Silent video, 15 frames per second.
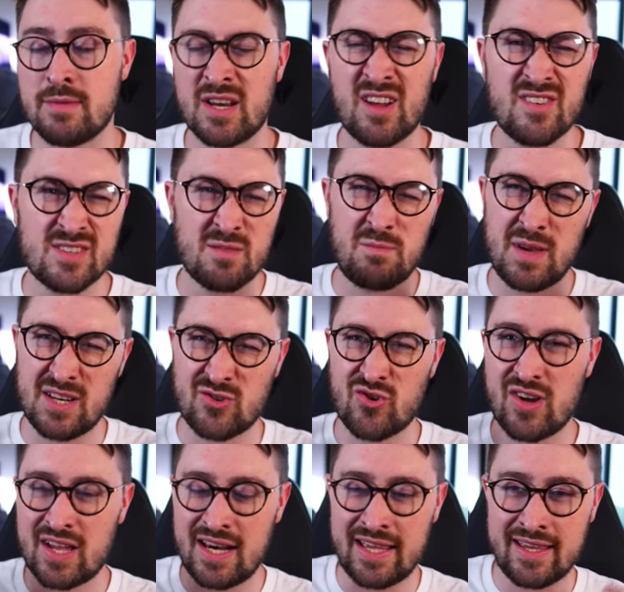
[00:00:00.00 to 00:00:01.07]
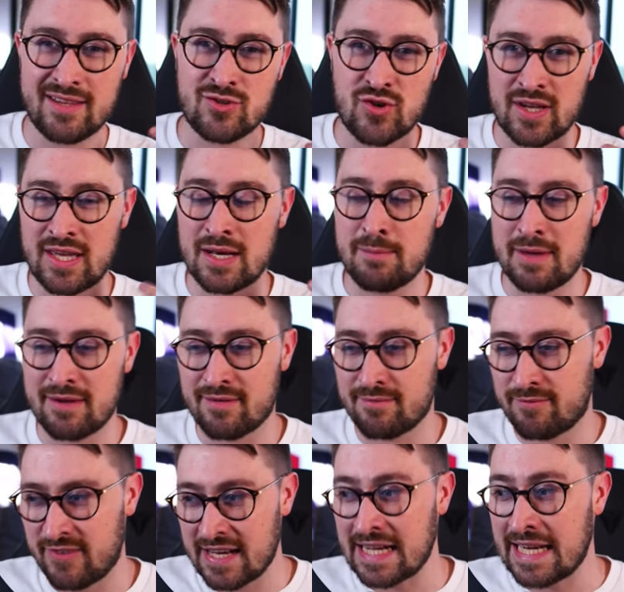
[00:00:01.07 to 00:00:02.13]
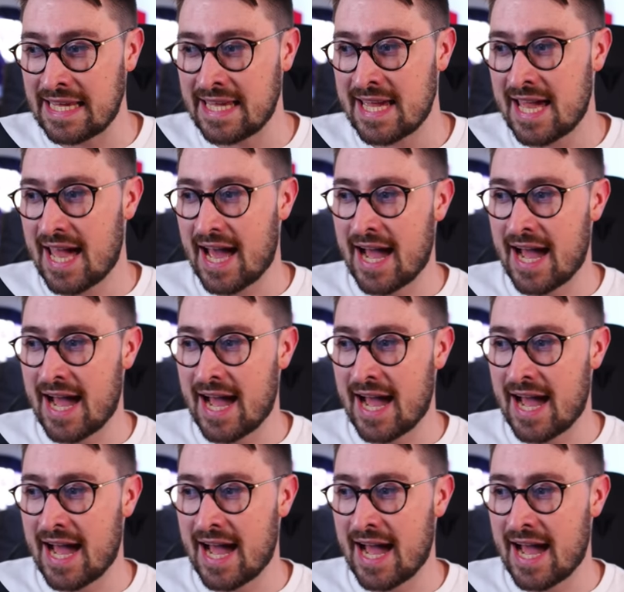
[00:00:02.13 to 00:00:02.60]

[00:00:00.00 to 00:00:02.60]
I know it's a bit tricky and a bit fiddly,